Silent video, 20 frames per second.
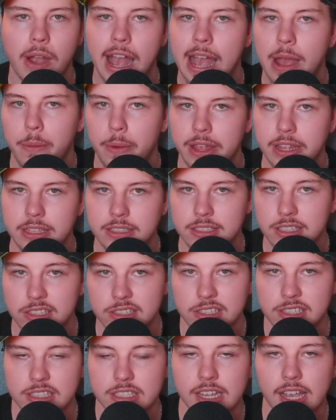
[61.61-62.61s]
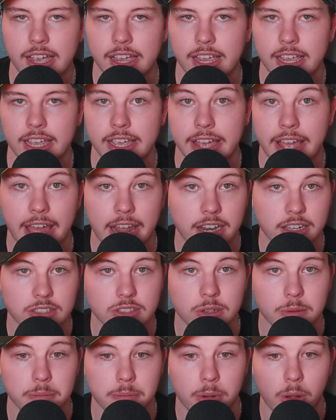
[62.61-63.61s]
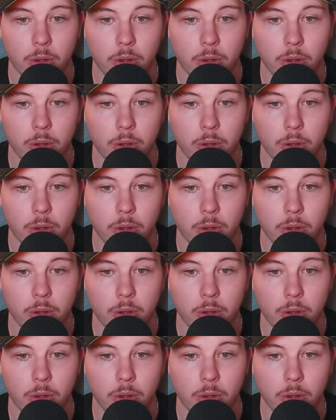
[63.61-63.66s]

out into society again at some